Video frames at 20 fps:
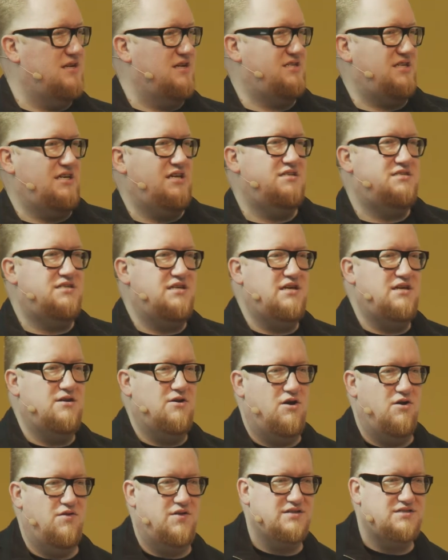and it's easy and
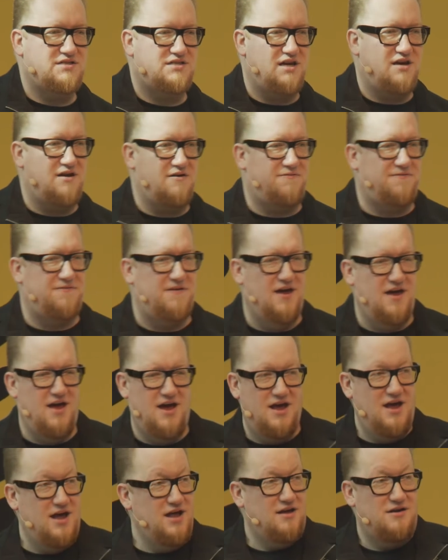all this stuff.
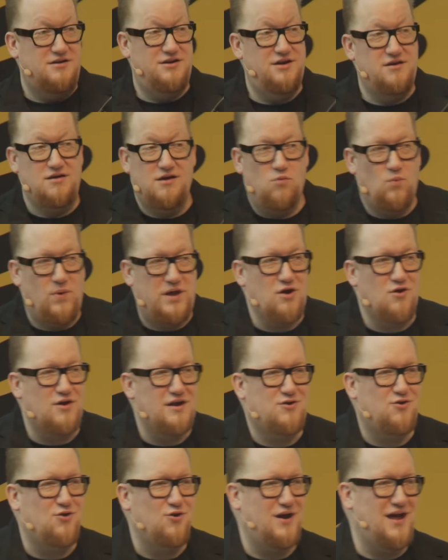We are
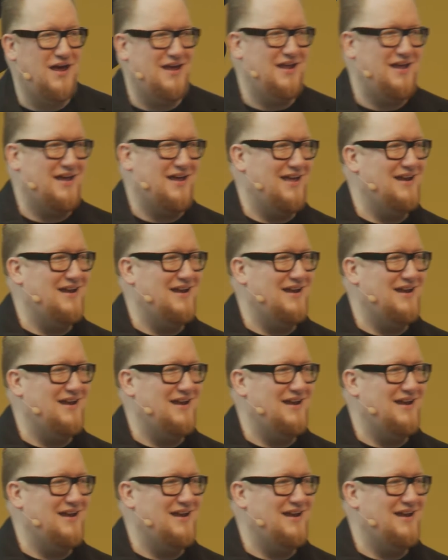in creating